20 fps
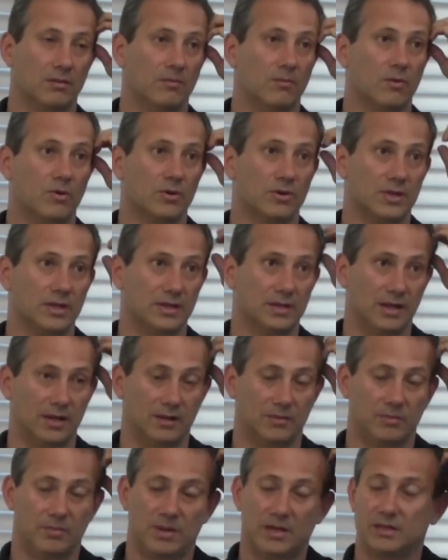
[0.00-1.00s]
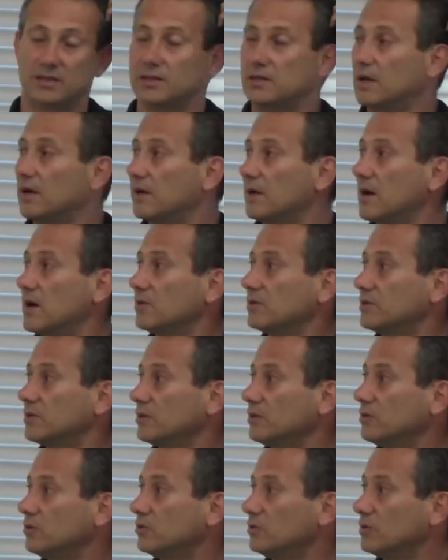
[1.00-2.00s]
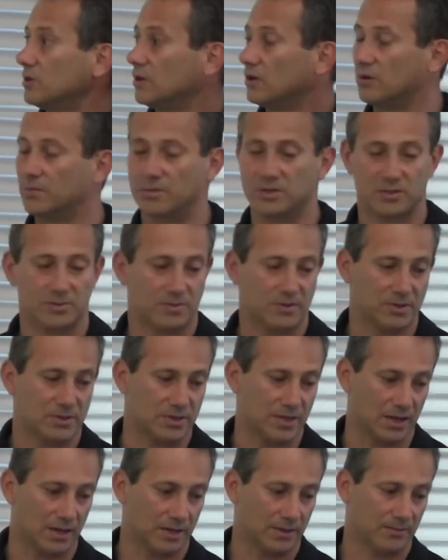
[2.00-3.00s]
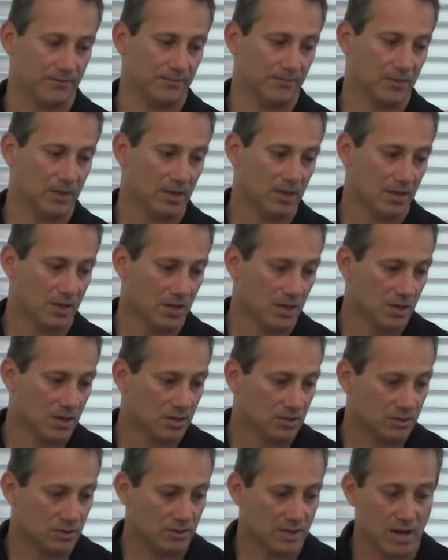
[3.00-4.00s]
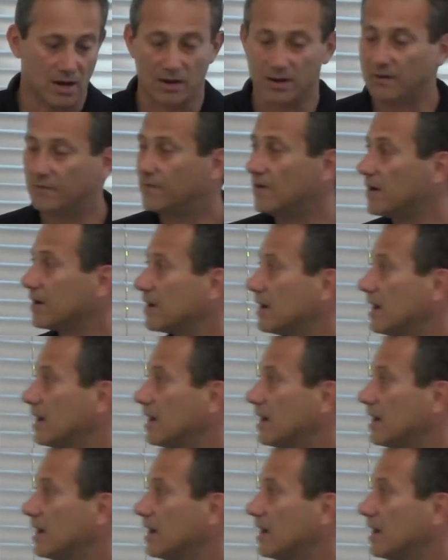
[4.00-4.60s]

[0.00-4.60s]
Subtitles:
more than that, but around 32 kilobits per second. So now, if I